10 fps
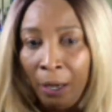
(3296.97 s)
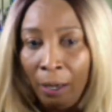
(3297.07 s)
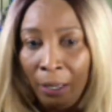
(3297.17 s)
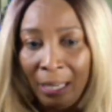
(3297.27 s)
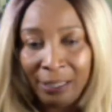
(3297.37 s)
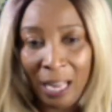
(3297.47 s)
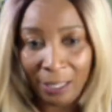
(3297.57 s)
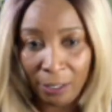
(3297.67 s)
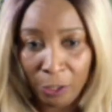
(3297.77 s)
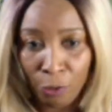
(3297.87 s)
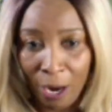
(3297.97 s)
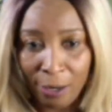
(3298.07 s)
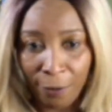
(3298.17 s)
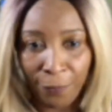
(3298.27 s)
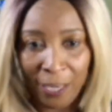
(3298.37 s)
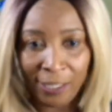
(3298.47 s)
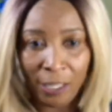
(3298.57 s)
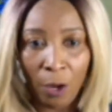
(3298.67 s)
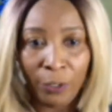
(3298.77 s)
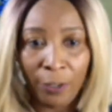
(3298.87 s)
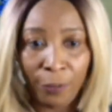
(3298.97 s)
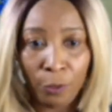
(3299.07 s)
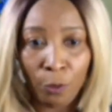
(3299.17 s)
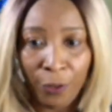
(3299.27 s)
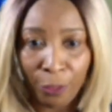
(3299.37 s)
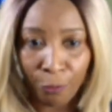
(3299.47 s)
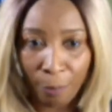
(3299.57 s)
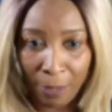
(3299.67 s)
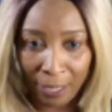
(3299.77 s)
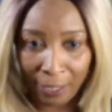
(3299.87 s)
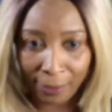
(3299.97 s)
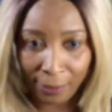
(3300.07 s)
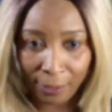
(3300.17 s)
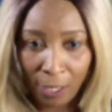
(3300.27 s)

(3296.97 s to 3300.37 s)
It's not going to dry your face out if you do for 3 minutes.